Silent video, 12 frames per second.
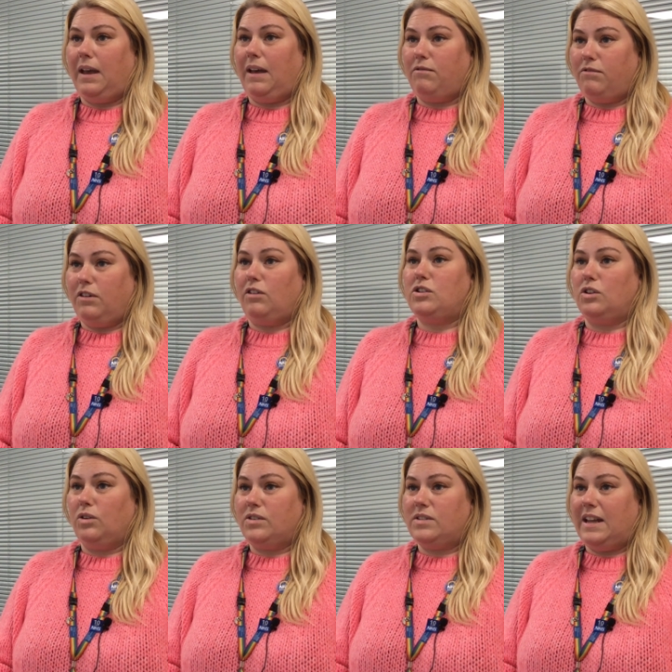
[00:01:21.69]
and for as
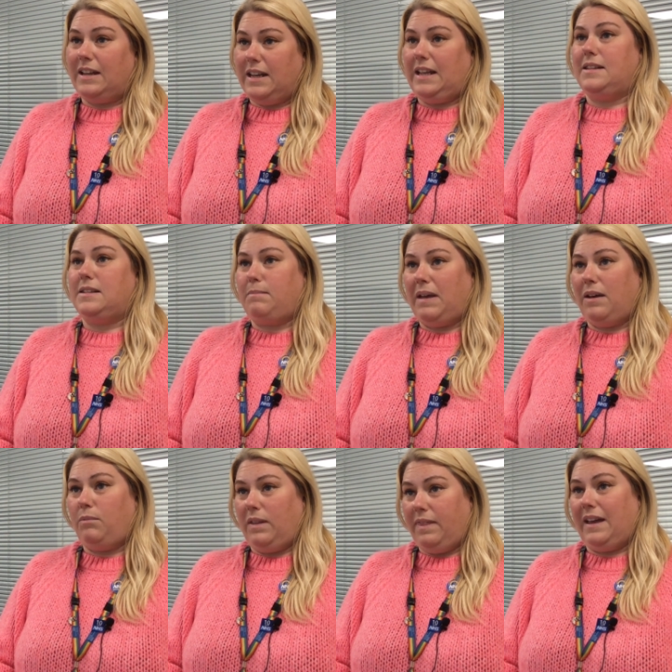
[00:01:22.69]
long as their needs are
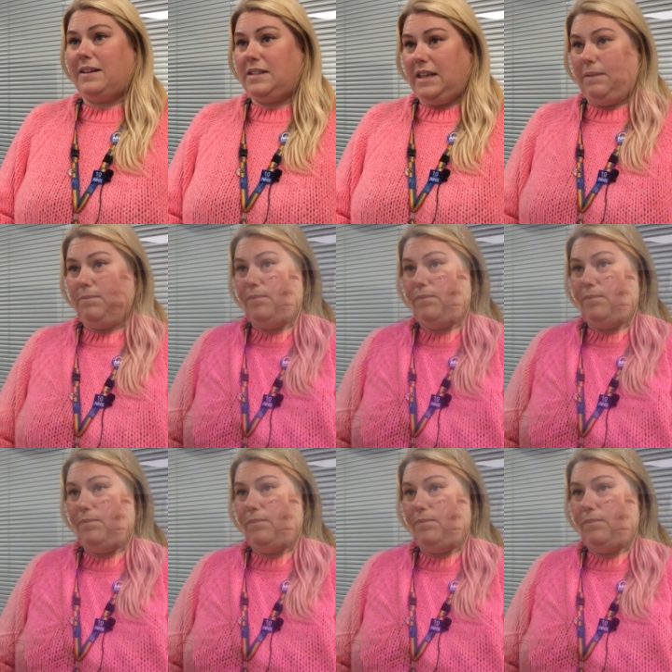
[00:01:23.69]
met with that team